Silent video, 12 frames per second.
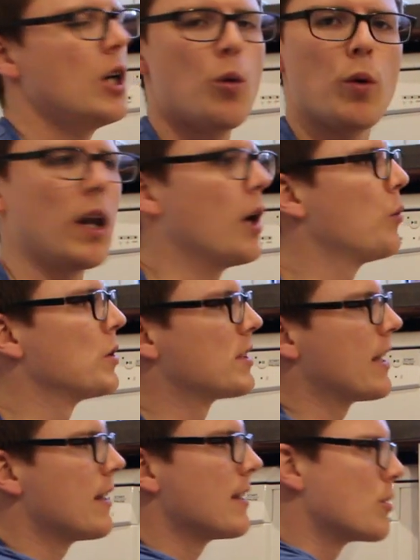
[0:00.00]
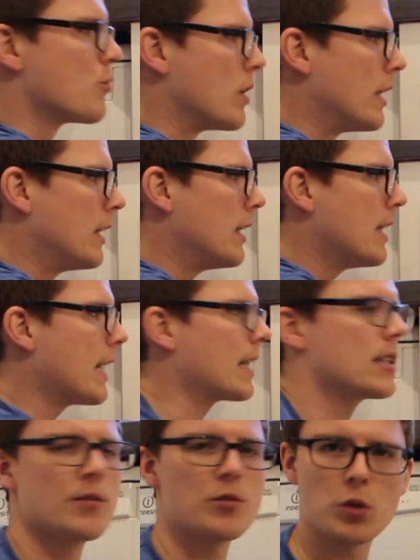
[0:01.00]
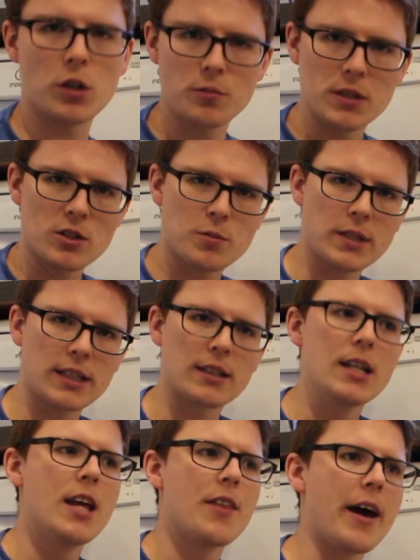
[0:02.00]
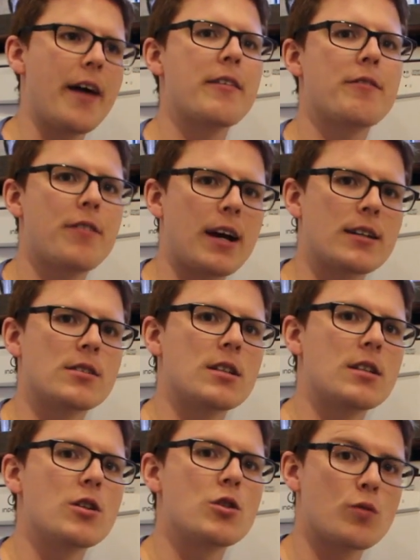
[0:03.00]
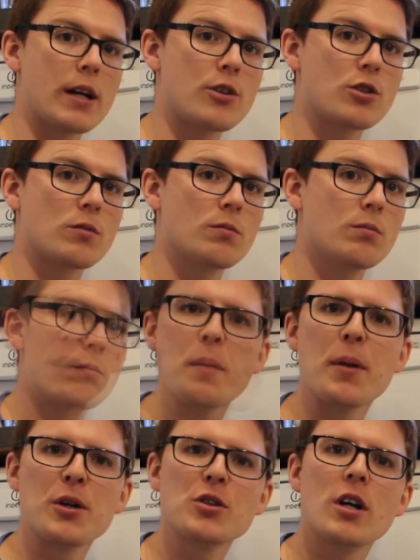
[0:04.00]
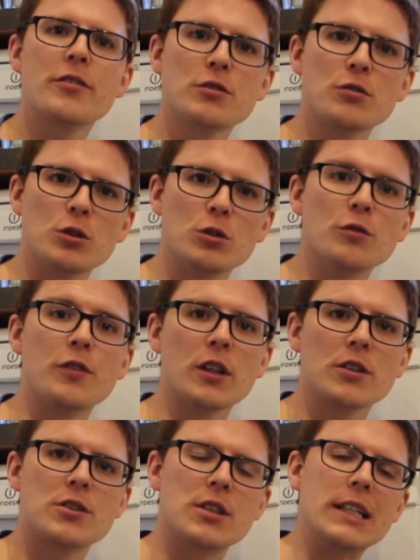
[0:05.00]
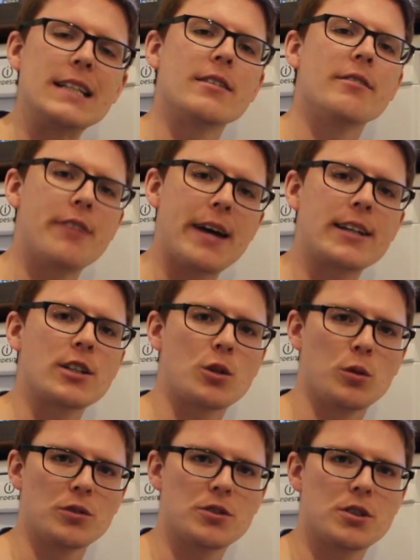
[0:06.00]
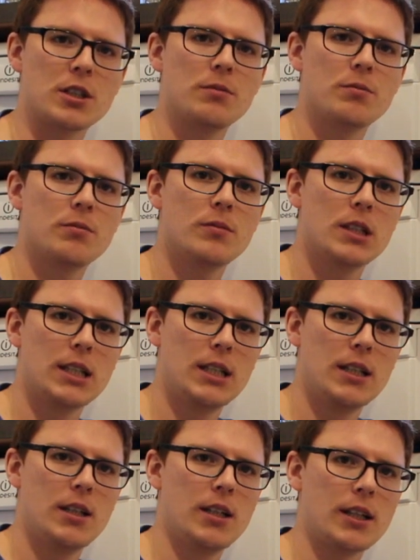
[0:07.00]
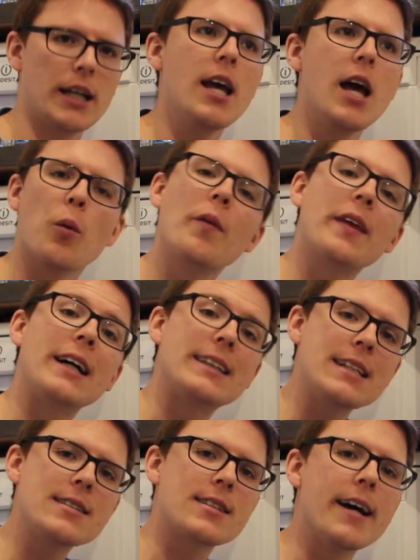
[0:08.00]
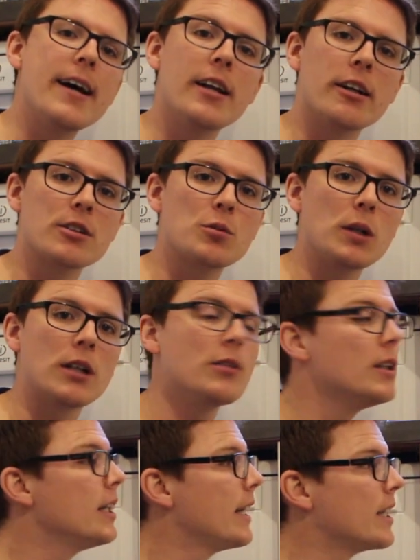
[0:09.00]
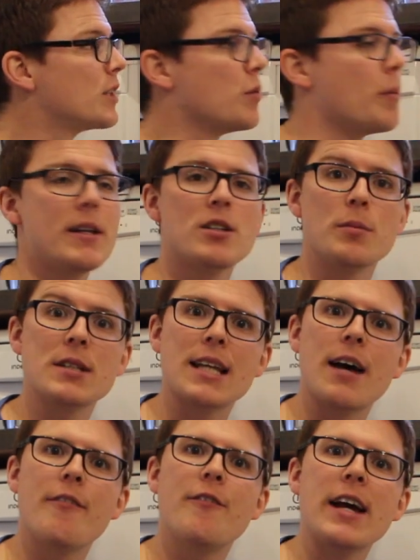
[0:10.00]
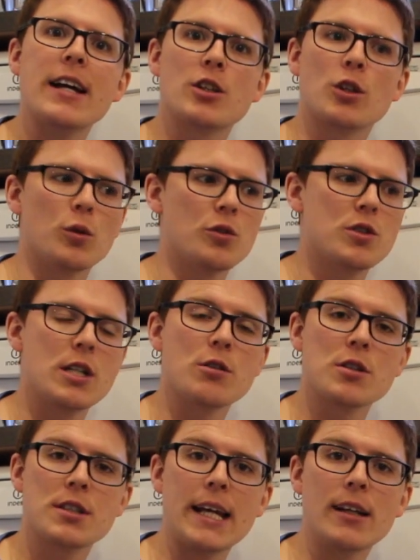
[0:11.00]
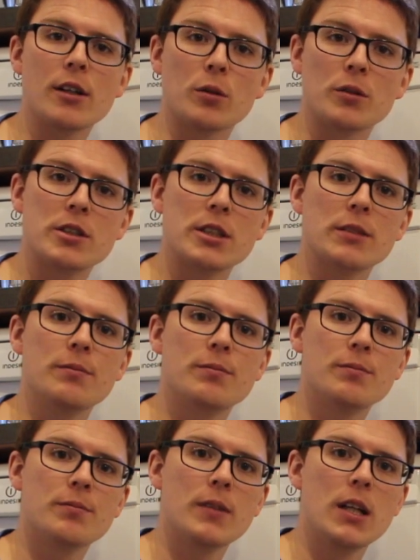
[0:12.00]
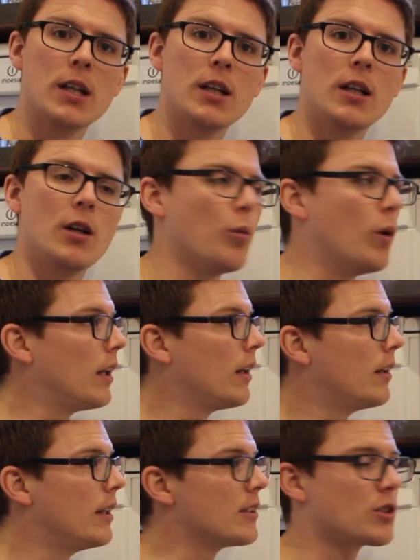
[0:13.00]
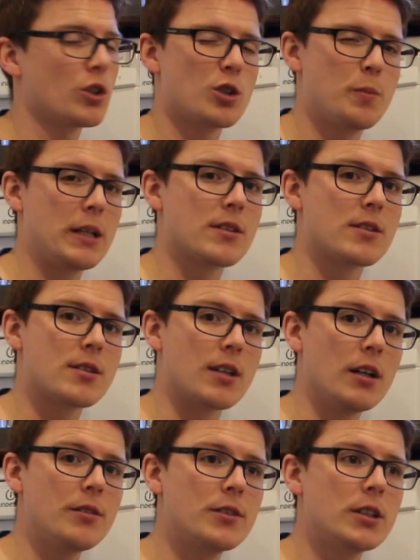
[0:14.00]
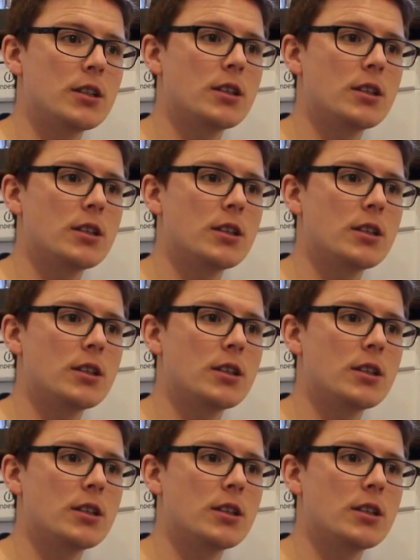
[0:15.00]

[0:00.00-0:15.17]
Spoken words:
Well, I would say that this is really negative 12 meters per second. That then factors in the direction, because after all, velocity is a vector quantity. Okay. One thing I didn't say earlier as well is momentum. Is that a vector quantity or a scalar quantity? Well, it's got to be conserved.